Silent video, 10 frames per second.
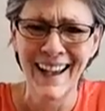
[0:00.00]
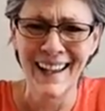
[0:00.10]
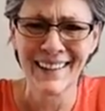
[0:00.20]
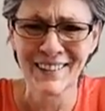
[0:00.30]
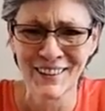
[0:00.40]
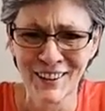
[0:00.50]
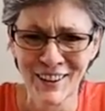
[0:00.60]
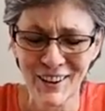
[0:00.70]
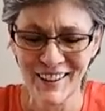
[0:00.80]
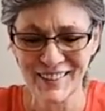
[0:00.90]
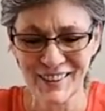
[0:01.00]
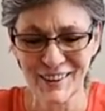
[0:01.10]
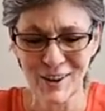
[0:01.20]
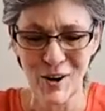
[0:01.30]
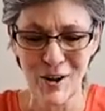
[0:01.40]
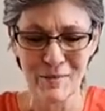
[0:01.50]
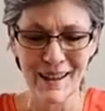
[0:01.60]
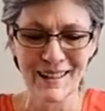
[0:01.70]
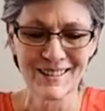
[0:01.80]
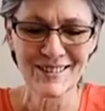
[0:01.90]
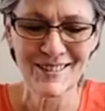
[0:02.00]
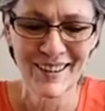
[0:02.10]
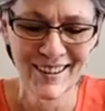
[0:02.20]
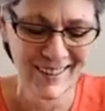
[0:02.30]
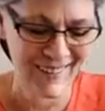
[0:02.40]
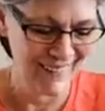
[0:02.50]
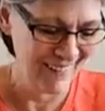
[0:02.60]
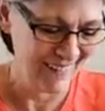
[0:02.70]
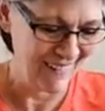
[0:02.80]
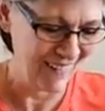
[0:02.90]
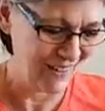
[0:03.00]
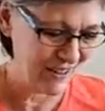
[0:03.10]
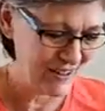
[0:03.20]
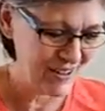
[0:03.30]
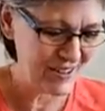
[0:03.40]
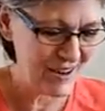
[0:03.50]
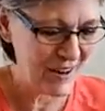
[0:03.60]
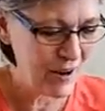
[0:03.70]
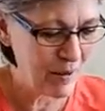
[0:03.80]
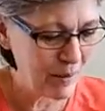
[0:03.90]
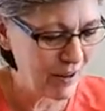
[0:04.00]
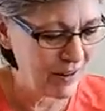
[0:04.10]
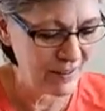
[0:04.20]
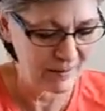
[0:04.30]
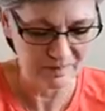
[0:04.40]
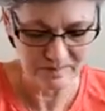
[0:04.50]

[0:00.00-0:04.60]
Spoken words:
and look at the comments. Oh, this is terrible.